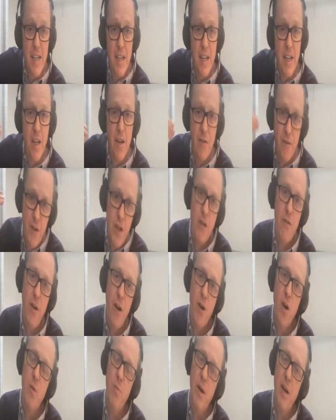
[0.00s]
you
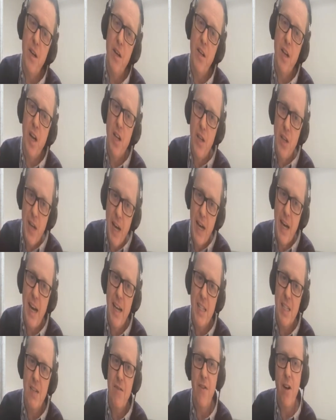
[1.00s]
phone up and you get an
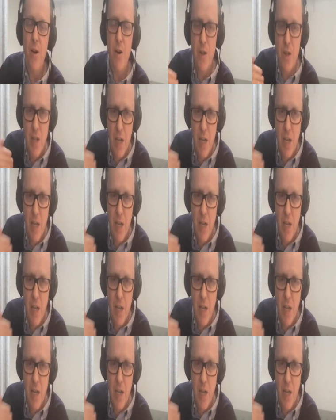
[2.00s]
answer phone